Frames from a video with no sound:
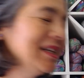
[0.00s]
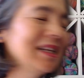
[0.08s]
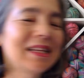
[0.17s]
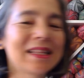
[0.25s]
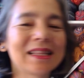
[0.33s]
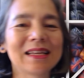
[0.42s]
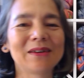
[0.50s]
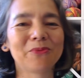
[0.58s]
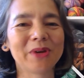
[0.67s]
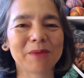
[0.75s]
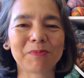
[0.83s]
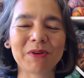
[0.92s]
knit the
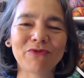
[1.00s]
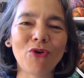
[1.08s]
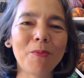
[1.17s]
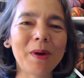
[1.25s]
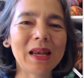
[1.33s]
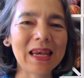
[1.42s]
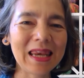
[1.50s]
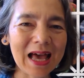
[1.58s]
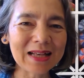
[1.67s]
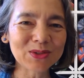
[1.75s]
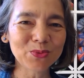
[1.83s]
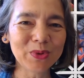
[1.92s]
week before, but
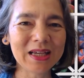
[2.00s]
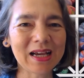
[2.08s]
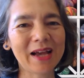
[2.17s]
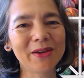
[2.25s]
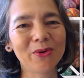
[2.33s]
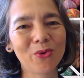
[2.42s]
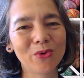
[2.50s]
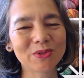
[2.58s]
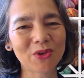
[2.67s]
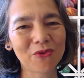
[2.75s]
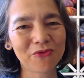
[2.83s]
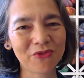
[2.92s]
last week I
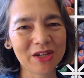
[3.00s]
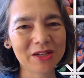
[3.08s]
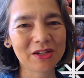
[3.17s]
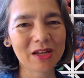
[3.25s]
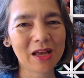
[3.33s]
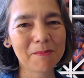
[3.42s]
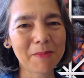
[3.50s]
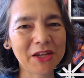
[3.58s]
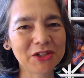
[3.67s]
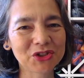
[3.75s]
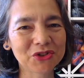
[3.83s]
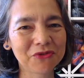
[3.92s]
also
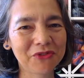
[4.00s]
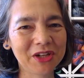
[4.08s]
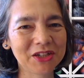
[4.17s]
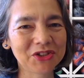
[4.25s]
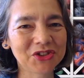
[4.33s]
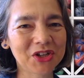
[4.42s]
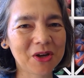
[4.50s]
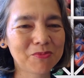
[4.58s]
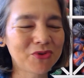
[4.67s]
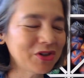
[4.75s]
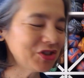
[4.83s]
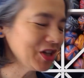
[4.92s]
managed to finish a
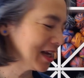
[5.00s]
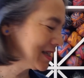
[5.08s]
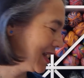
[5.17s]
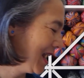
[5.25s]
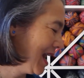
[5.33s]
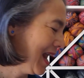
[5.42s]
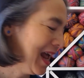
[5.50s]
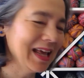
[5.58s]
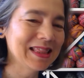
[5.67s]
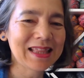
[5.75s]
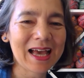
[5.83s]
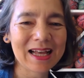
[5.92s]
project,
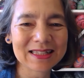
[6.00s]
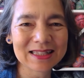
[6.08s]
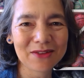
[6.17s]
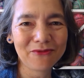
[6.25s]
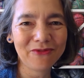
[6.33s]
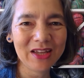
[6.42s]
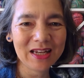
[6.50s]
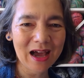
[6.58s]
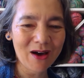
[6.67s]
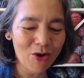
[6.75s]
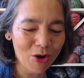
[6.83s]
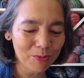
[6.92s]
and that's the
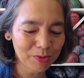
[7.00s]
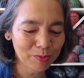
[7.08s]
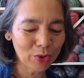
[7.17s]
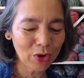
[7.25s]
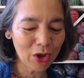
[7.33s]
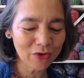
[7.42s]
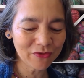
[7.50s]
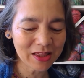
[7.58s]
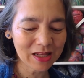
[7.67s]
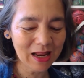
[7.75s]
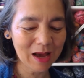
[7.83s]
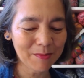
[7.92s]
Wiener Hop pullover,
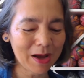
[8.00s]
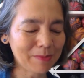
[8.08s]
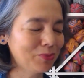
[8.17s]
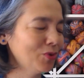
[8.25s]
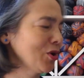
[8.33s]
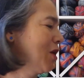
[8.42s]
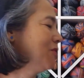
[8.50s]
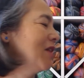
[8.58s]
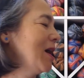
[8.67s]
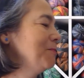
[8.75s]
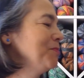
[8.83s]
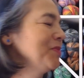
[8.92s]
the Lama
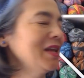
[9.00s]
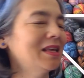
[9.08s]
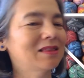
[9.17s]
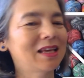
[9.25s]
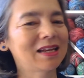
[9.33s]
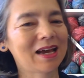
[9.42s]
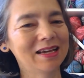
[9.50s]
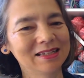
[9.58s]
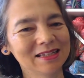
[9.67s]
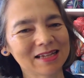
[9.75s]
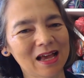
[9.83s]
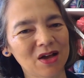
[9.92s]
pullover that I
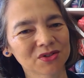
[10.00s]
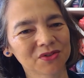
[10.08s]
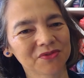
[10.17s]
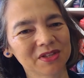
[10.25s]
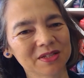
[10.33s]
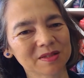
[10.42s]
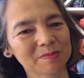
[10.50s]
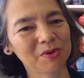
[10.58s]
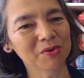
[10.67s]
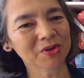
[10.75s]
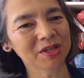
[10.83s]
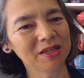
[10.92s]
knit out of this
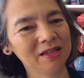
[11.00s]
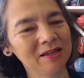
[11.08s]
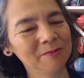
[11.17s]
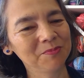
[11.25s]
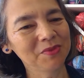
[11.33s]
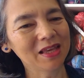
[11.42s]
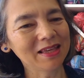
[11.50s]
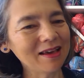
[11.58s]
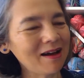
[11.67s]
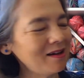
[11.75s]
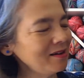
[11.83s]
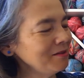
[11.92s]
bulky
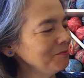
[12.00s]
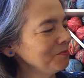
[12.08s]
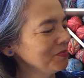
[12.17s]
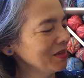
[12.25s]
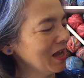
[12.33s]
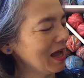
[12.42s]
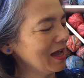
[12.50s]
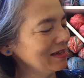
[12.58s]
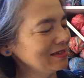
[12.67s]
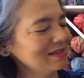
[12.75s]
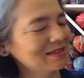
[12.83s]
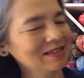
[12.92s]
yarn.
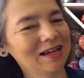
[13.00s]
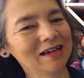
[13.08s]
And